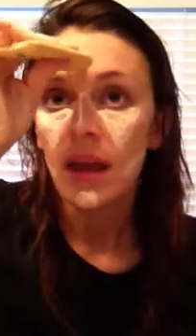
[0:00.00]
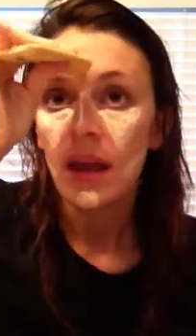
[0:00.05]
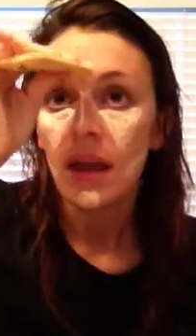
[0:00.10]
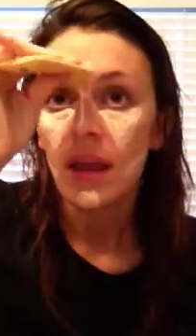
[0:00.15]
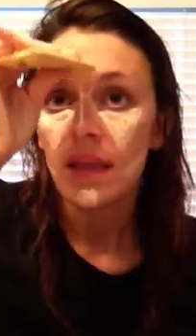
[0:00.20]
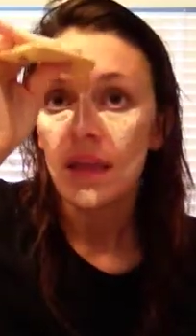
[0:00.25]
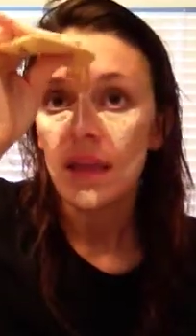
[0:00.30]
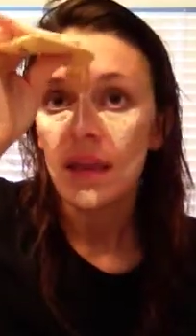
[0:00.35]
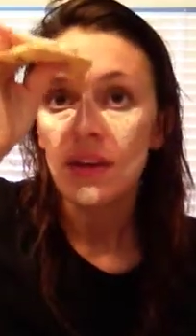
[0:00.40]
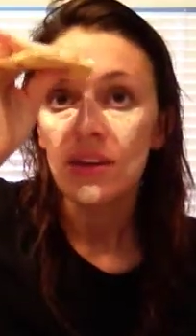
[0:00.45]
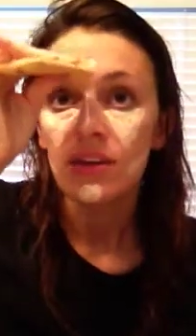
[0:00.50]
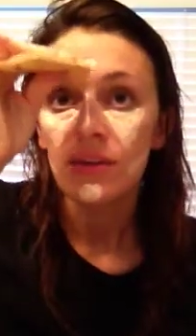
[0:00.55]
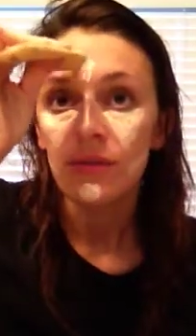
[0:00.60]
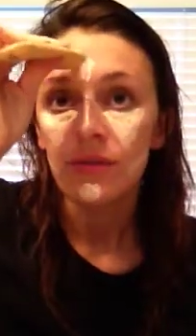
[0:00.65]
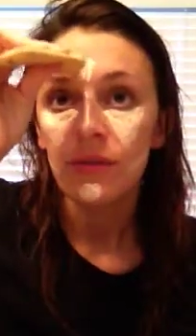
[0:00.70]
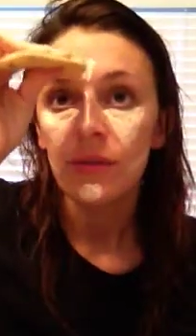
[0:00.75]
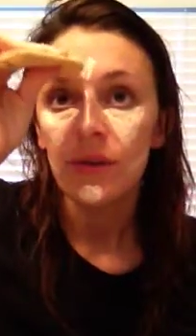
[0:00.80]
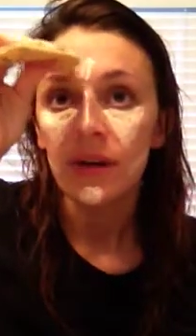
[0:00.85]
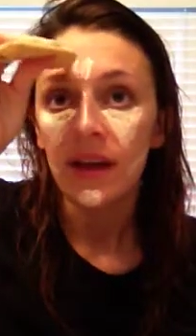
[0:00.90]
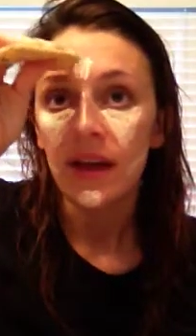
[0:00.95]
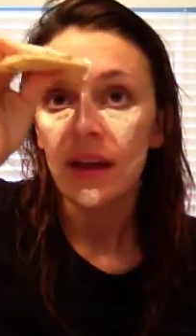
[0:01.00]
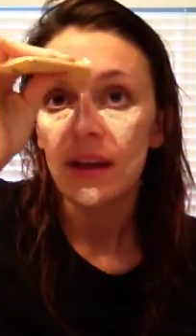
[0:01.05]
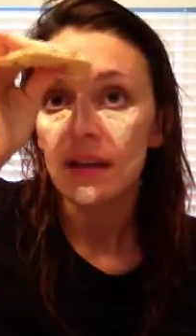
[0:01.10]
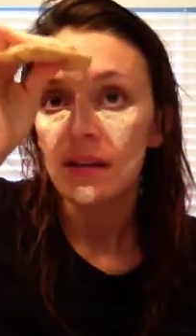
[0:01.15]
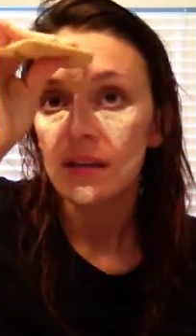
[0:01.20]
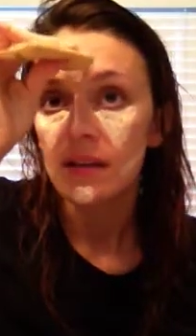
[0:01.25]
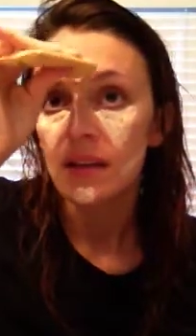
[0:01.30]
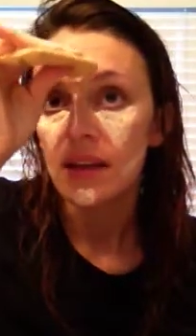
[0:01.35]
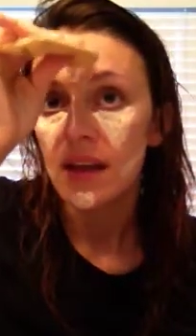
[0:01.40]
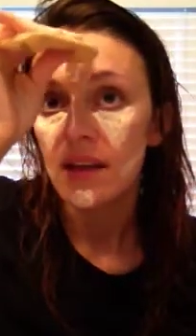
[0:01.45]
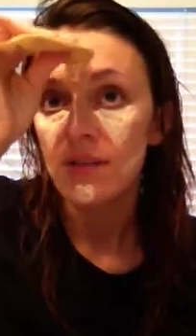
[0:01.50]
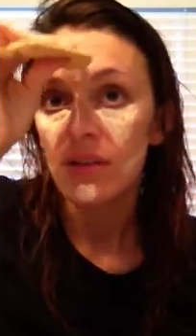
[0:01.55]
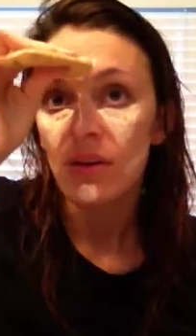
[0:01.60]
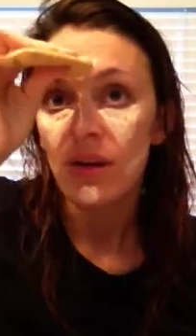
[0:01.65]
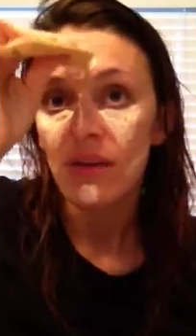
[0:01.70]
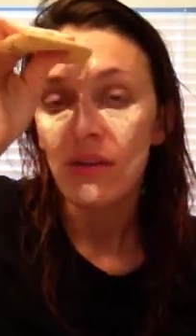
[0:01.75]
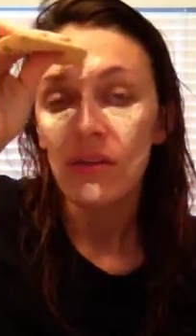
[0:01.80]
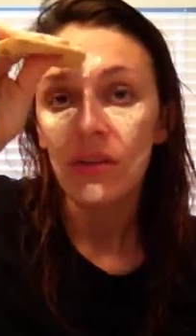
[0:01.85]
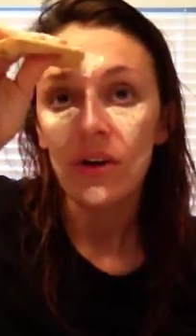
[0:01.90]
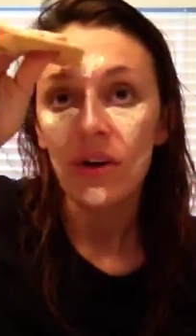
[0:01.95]
And then in your forehead. If you
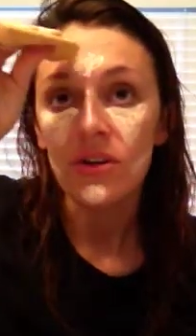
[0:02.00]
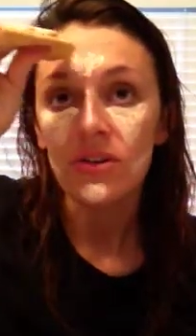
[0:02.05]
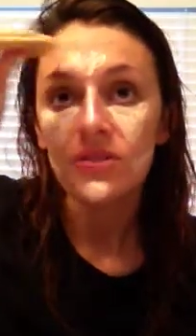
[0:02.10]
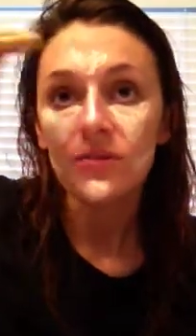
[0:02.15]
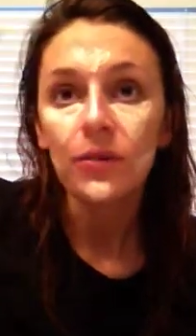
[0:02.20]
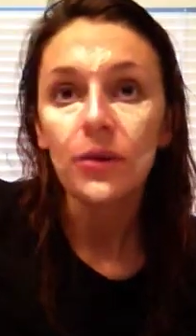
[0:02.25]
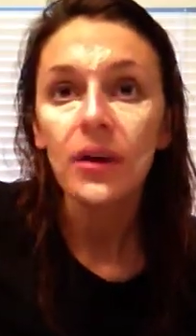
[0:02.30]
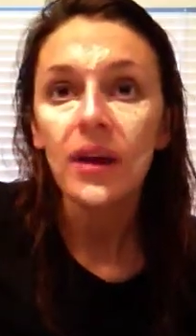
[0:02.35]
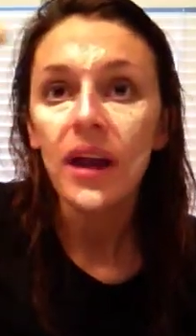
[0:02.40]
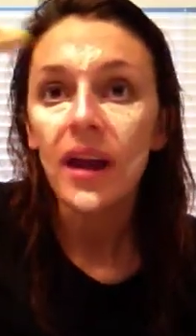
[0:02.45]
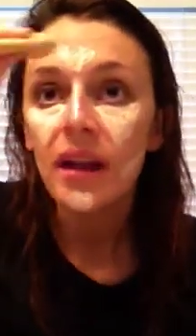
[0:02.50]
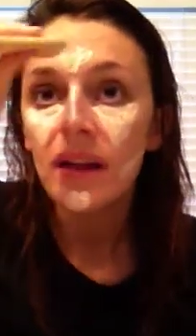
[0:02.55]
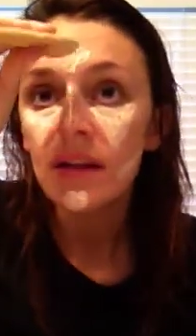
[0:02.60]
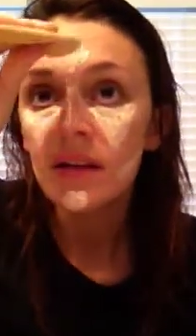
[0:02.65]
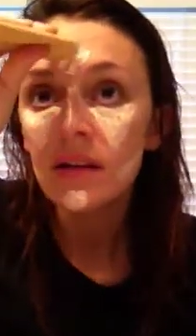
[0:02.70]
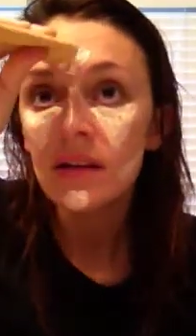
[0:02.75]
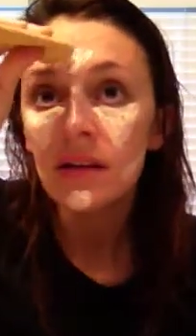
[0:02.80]
have a large forehead,